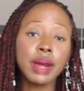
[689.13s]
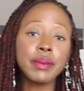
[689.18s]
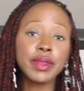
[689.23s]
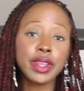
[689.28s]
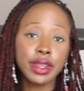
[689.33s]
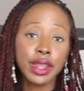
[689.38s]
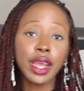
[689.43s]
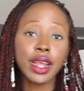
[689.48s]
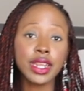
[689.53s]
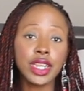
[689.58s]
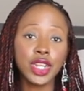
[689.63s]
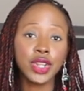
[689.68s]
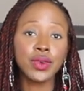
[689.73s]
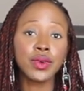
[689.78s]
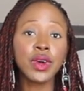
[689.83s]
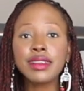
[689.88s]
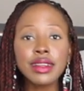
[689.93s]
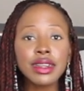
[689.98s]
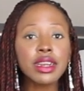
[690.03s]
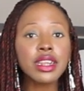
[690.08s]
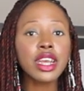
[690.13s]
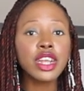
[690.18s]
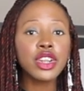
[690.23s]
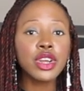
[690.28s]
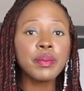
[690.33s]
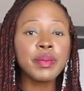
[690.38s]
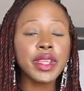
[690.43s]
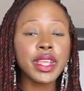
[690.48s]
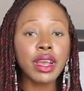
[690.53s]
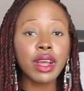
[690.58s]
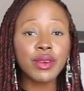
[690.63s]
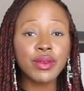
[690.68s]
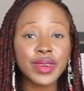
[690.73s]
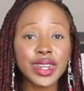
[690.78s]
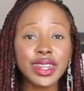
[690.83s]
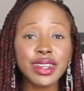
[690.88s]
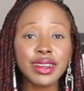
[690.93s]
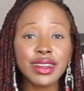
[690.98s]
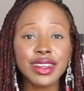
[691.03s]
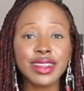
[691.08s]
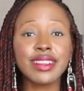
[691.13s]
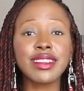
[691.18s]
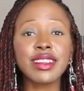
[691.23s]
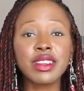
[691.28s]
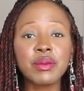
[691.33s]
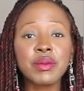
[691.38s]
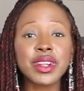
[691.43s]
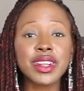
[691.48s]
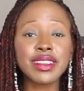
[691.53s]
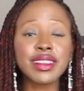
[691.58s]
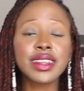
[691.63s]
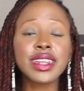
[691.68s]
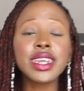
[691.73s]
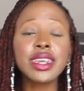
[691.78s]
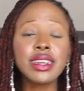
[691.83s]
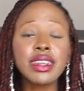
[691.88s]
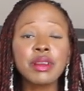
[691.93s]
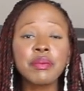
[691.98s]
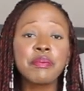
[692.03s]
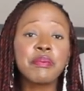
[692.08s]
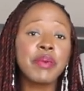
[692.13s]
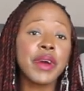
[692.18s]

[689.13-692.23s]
I'm telling you, still gonna be a really noticeable slit,